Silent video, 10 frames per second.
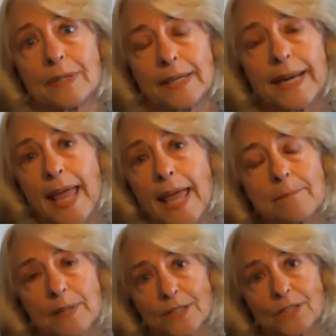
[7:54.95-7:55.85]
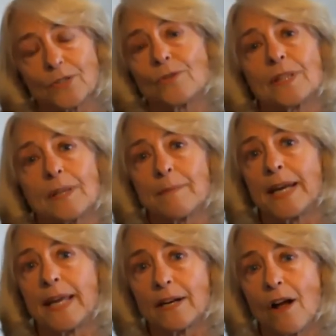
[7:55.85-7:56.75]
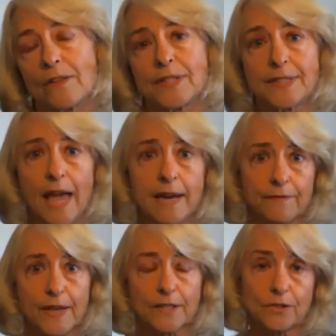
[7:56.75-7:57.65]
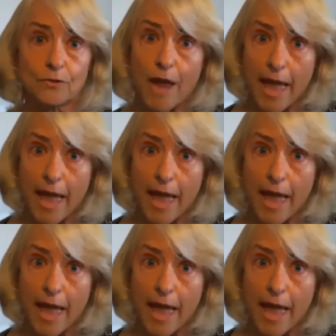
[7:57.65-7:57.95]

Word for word: enable us to eliminate all the side effects through